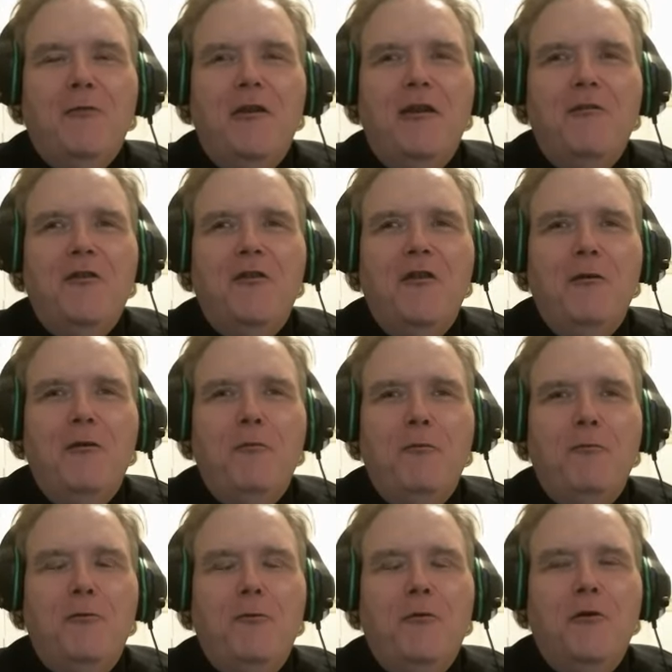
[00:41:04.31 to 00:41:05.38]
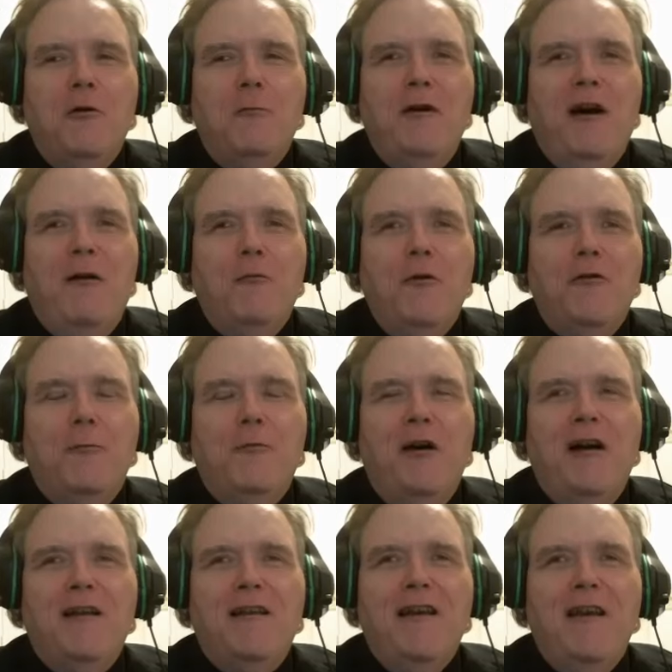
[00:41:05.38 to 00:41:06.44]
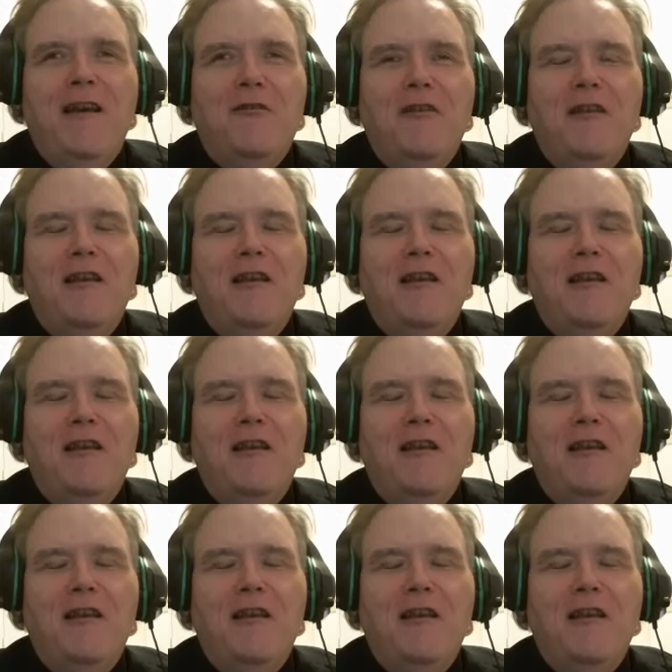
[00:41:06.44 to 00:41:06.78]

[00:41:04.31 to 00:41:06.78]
Why don't you tell people more about what the podcast